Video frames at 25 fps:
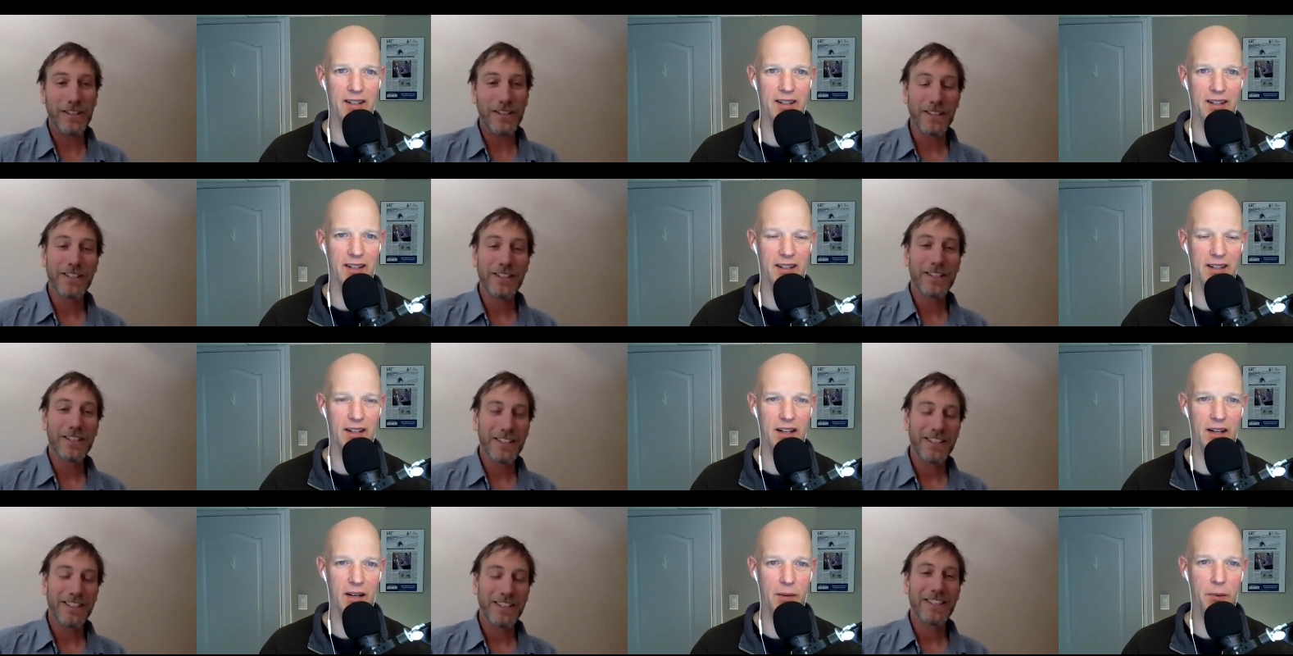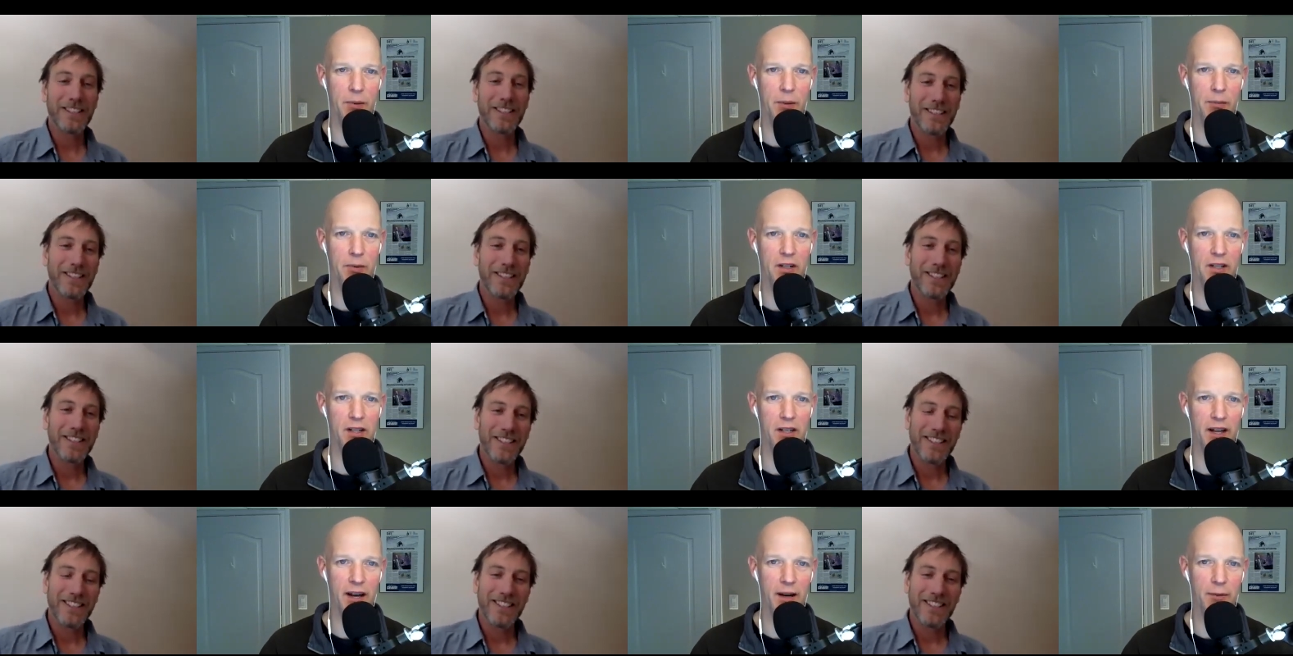Speaker 1: a lot of
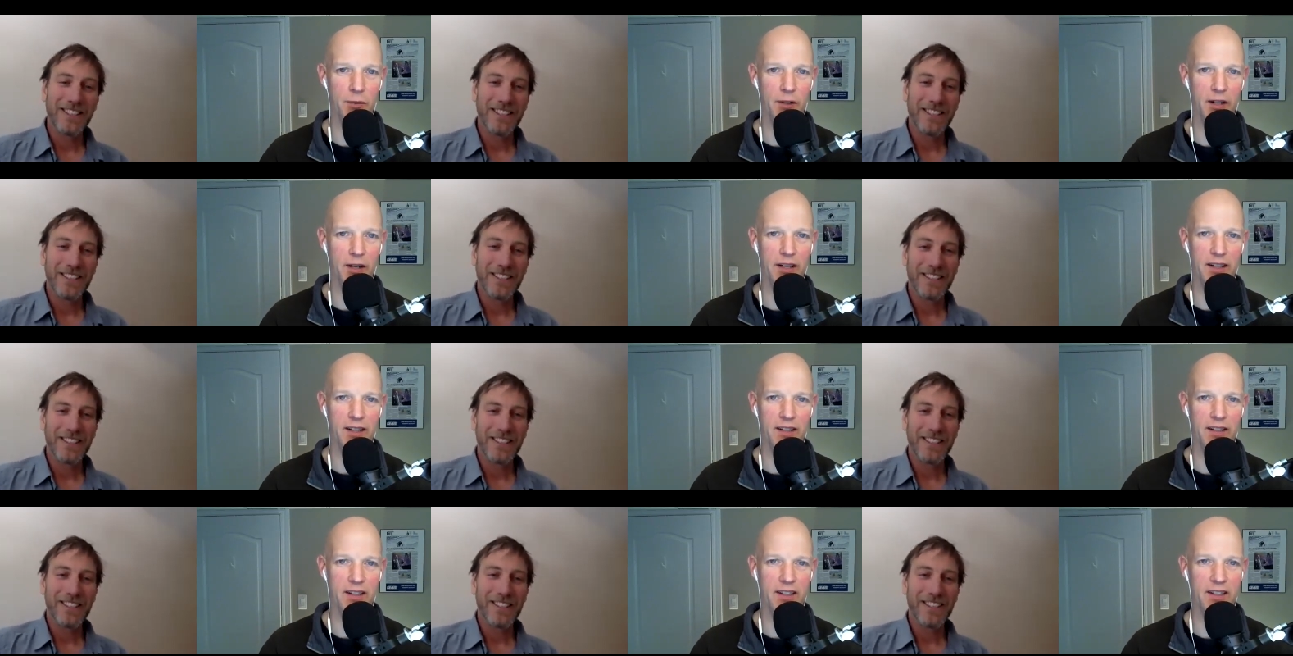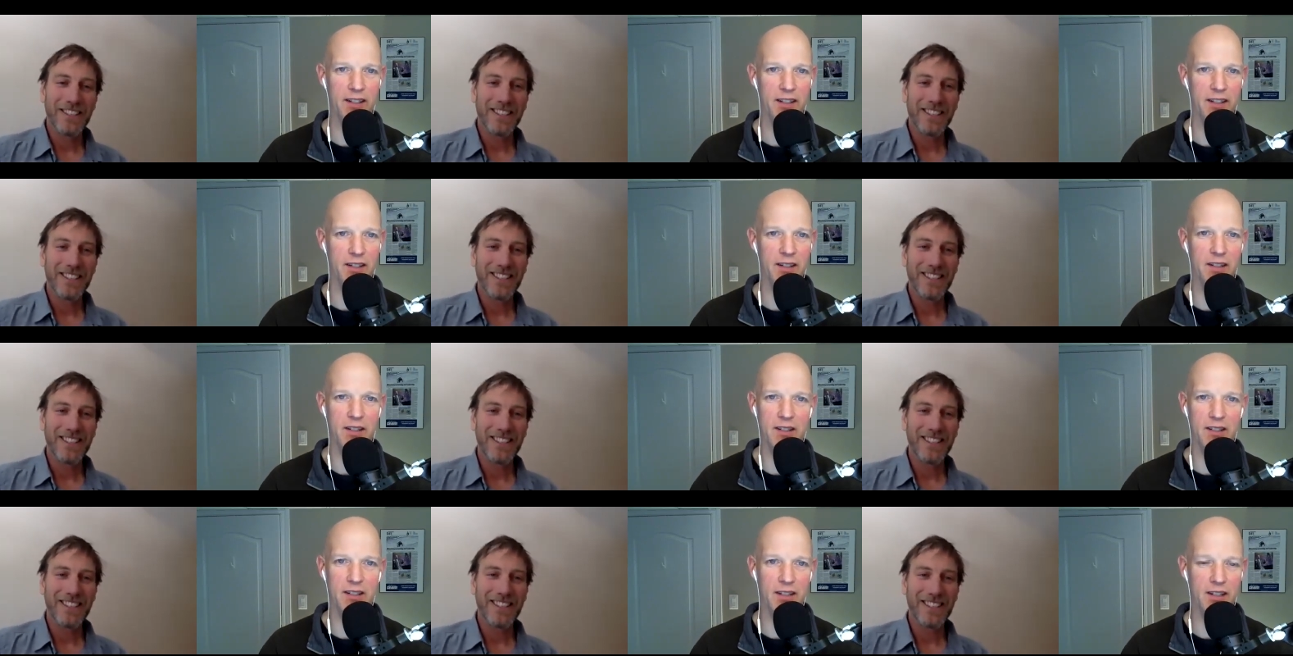people clamoring
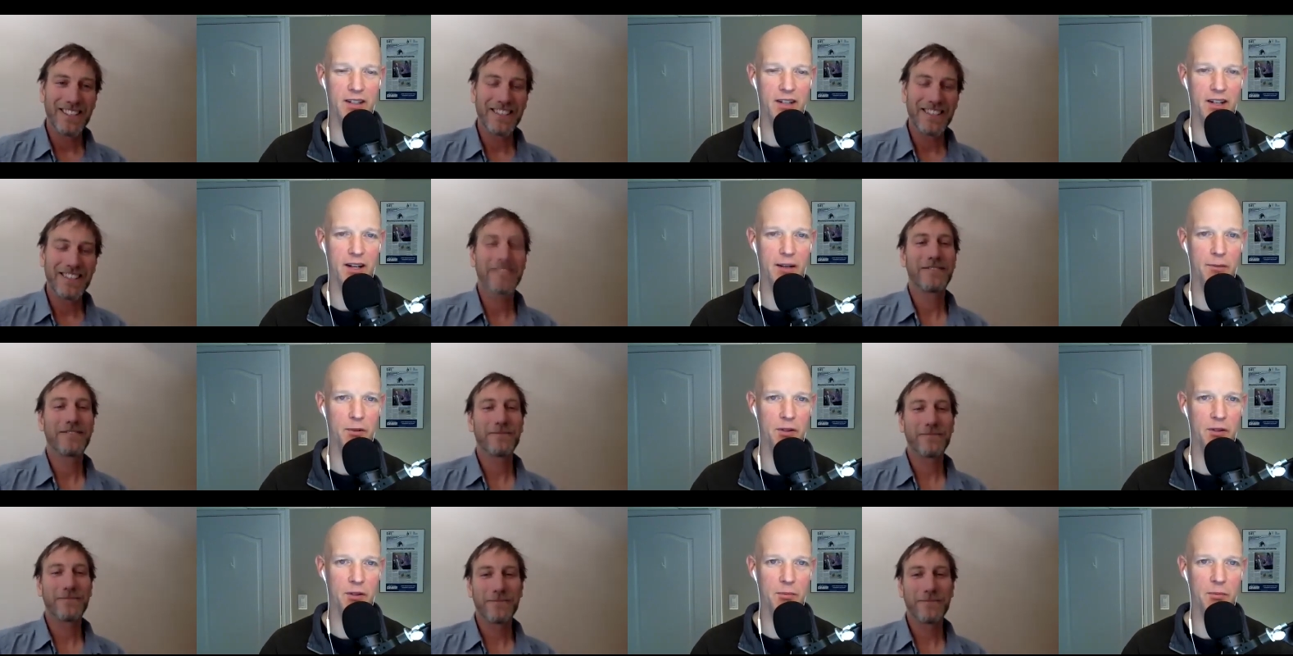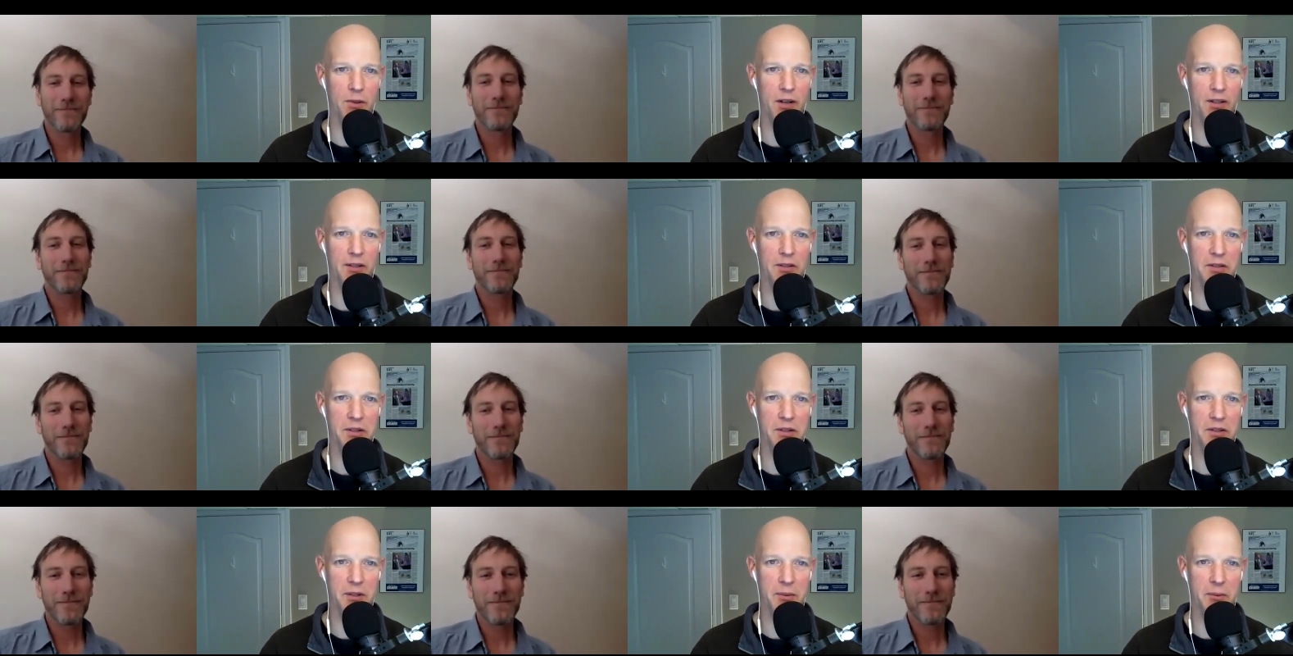to, to climb those
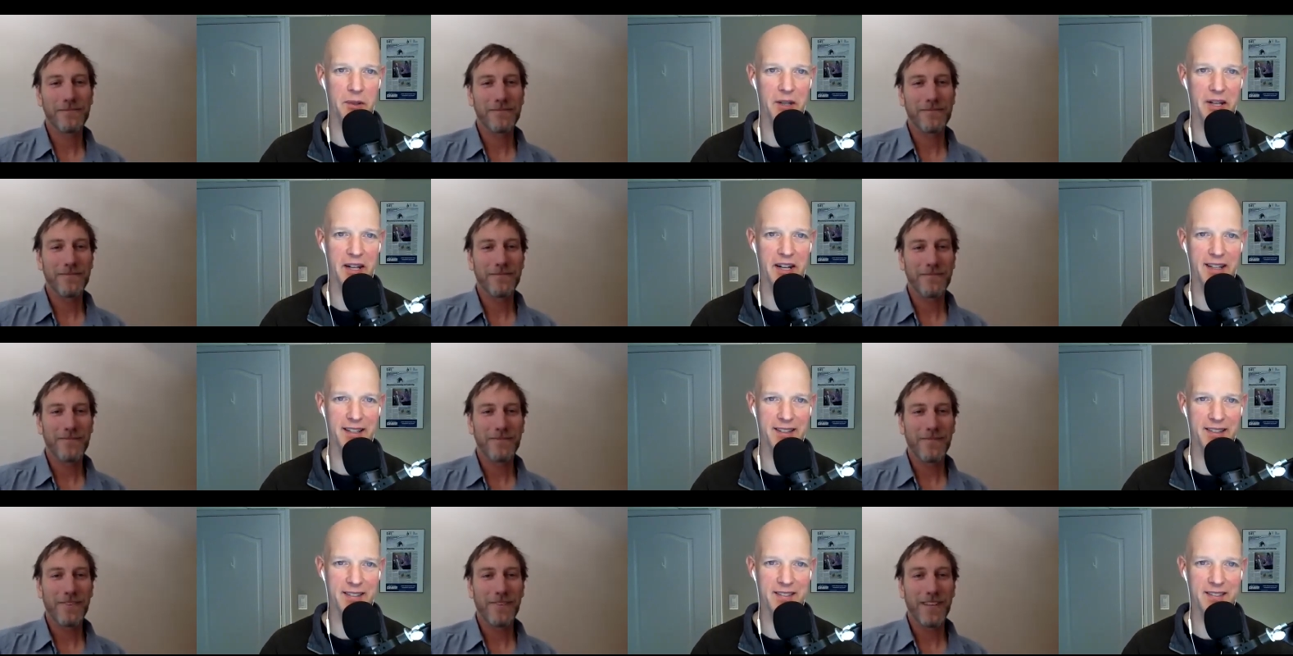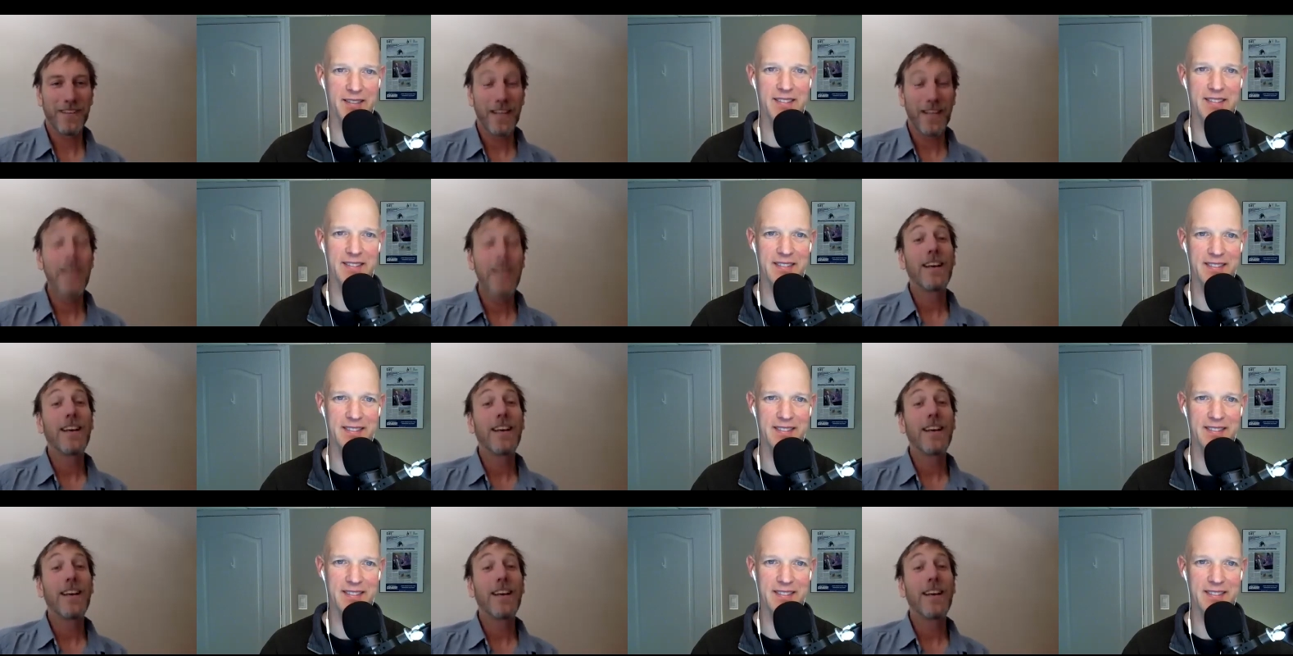mountains someday.